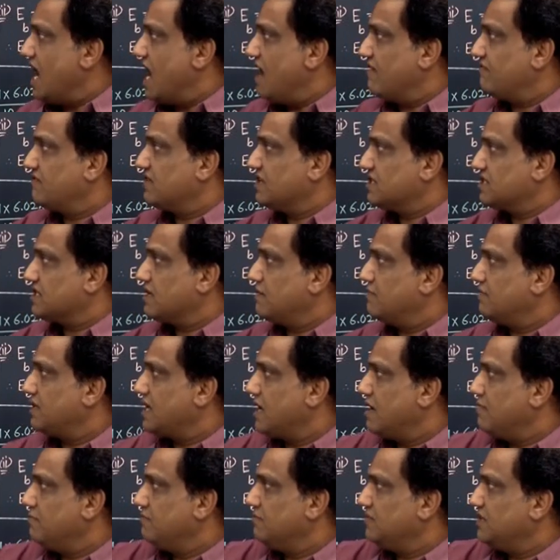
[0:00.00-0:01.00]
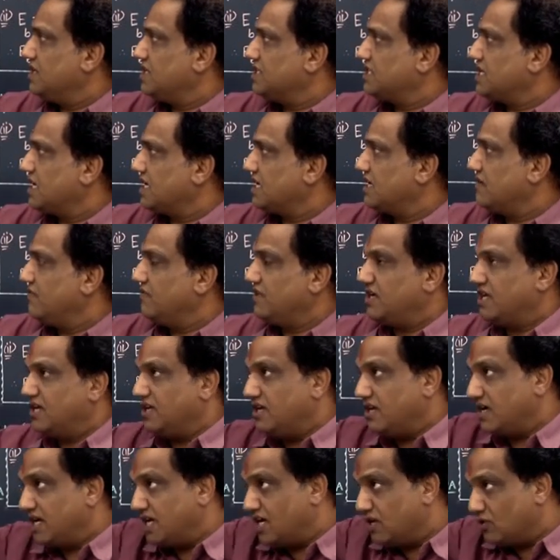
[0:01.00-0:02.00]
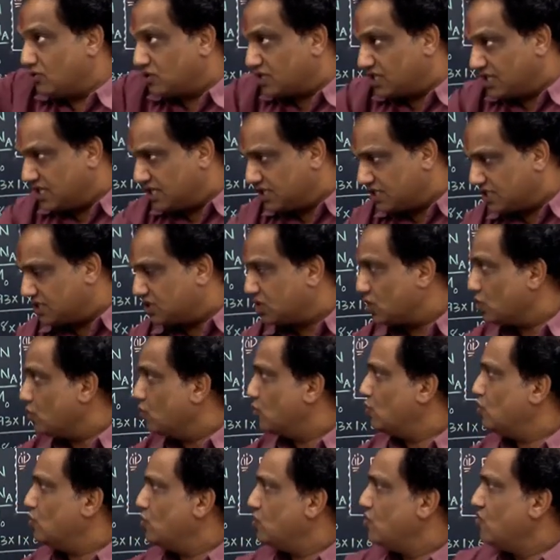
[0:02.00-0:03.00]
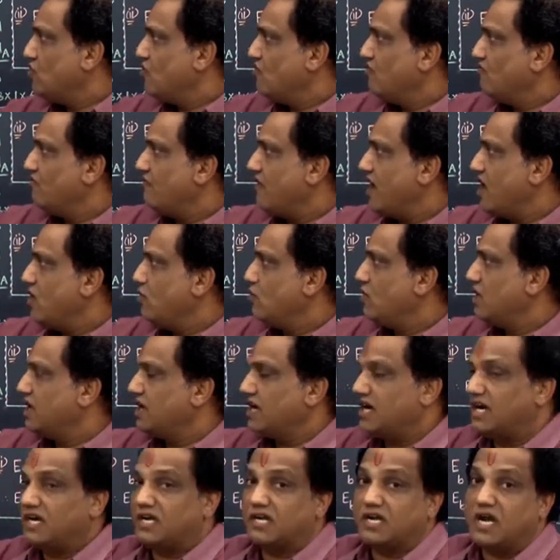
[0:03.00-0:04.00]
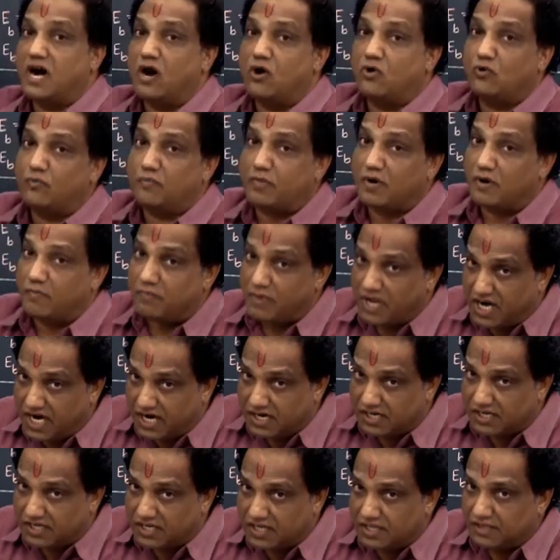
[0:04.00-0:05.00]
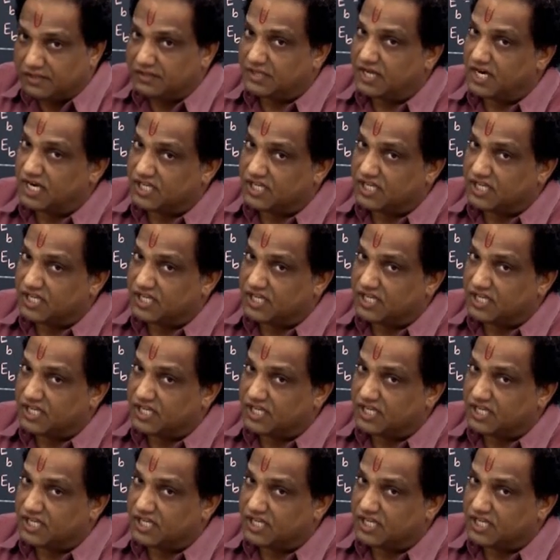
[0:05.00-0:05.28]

After some time this activity reduces to 500 count per minute,